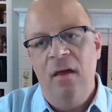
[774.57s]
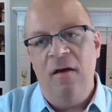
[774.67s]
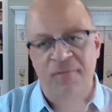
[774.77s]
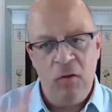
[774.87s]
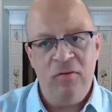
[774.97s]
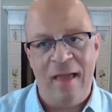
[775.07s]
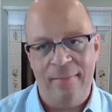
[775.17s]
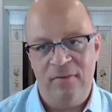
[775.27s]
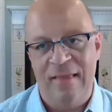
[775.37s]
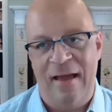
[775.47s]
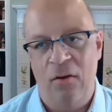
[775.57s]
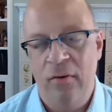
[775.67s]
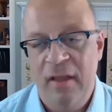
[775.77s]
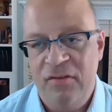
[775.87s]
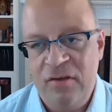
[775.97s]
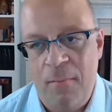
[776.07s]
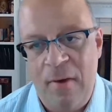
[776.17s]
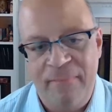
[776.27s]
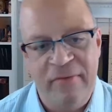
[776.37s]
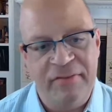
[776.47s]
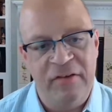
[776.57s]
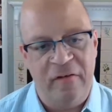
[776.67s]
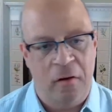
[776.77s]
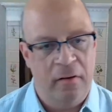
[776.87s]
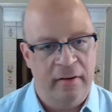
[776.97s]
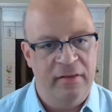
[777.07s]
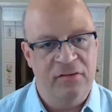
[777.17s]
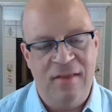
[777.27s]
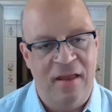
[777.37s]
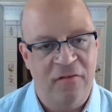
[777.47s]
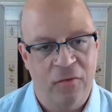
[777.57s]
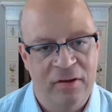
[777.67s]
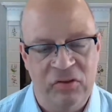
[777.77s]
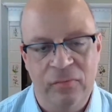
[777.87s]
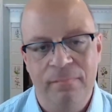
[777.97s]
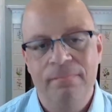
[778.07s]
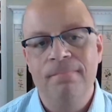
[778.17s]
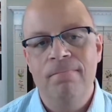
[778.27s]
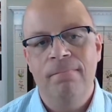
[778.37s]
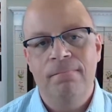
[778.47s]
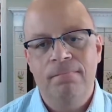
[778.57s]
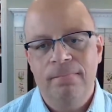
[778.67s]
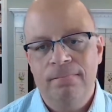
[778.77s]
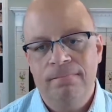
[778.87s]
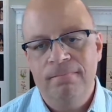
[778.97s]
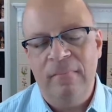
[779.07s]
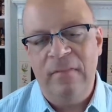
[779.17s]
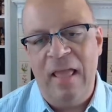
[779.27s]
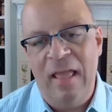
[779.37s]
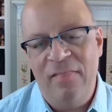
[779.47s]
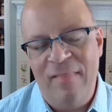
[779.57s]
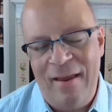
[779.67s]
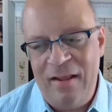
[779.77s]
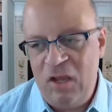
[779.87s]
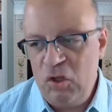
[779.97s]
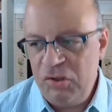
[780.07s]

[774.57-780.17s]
A few times now, it's come up that the chart is dangerous and that it could